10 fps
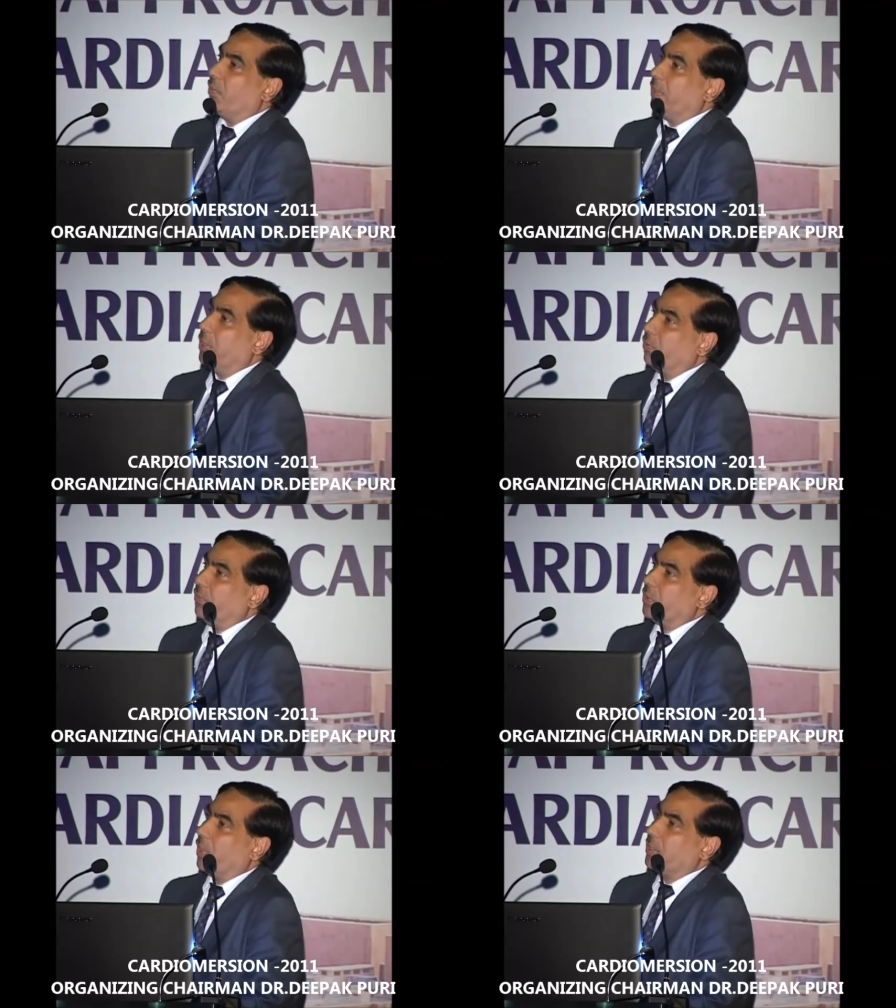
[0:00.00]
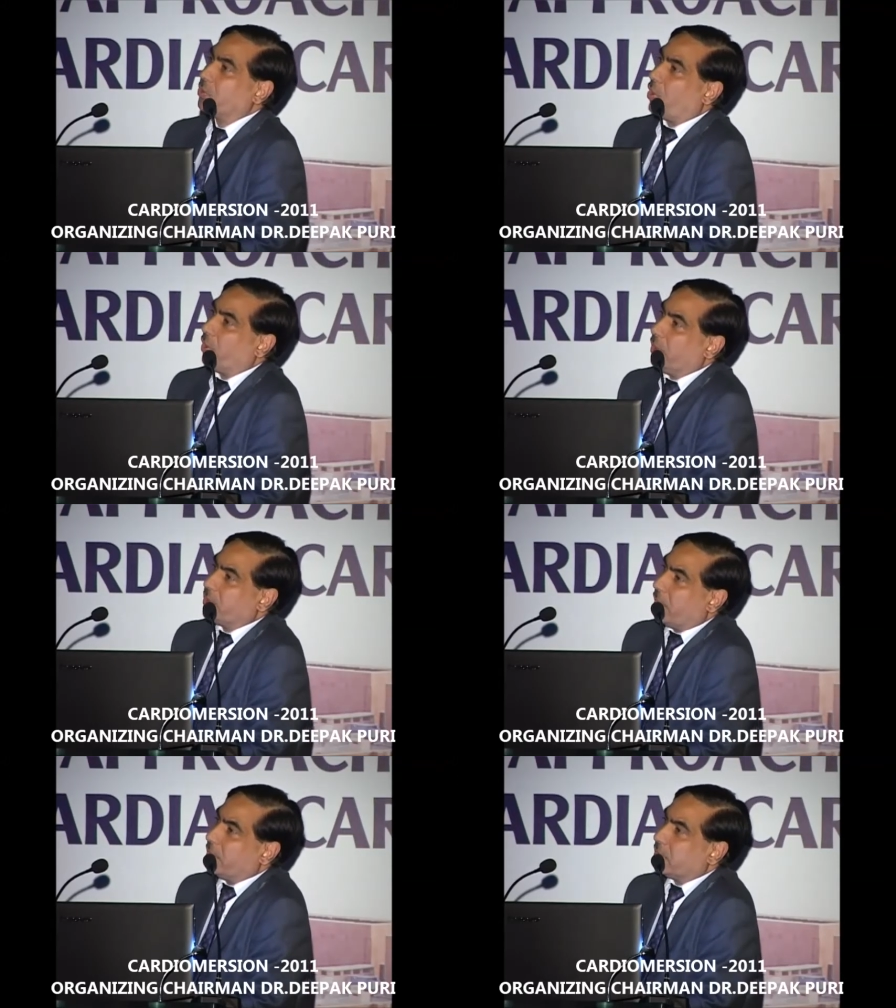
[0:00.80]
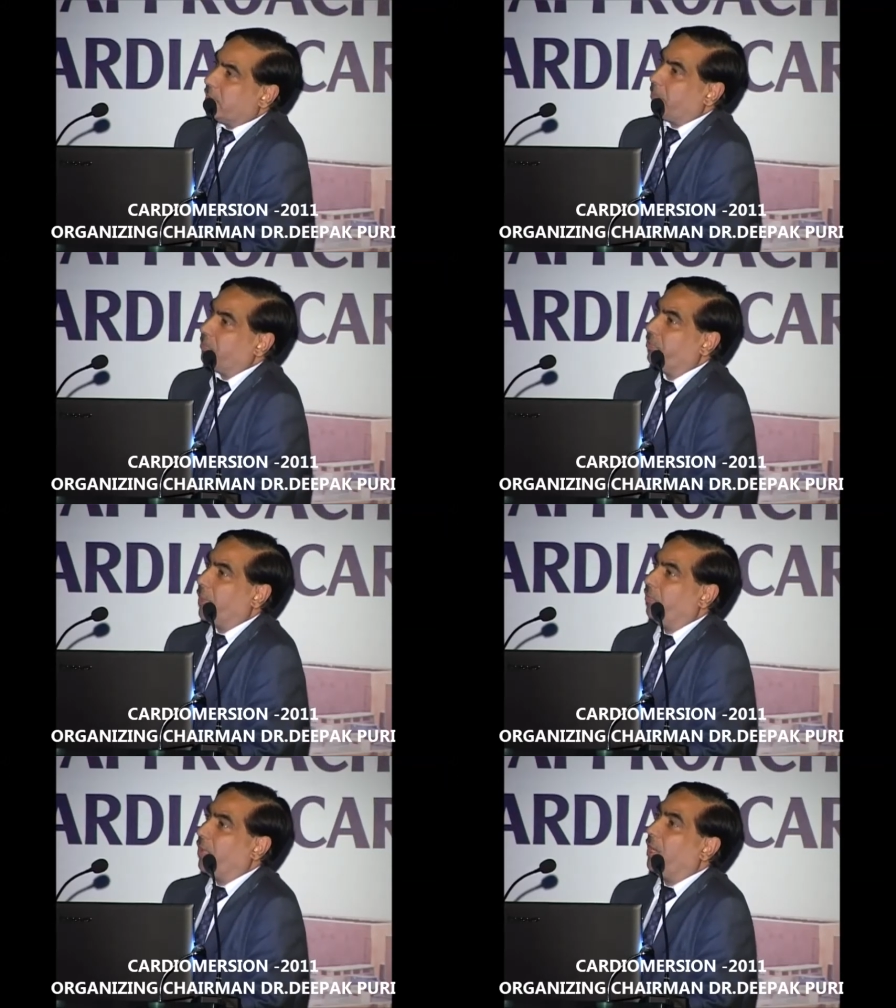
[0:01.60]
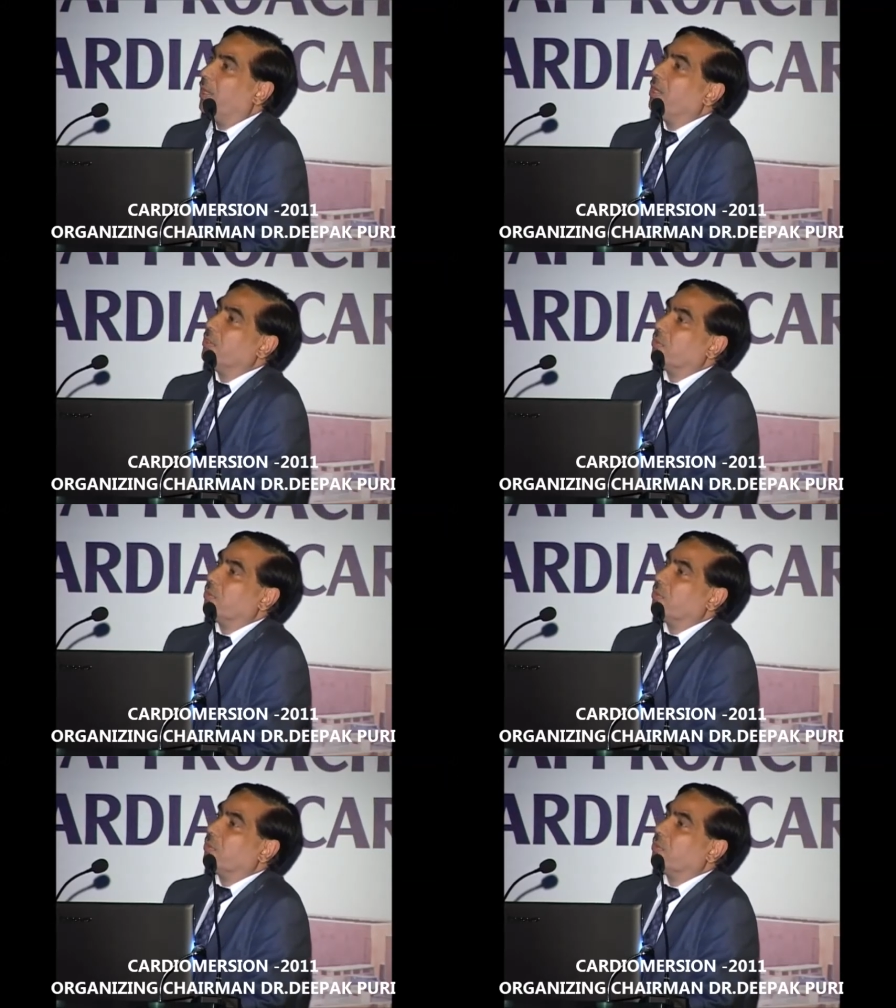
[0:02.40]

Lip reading: We need to visualize coronary sinus anatomy very well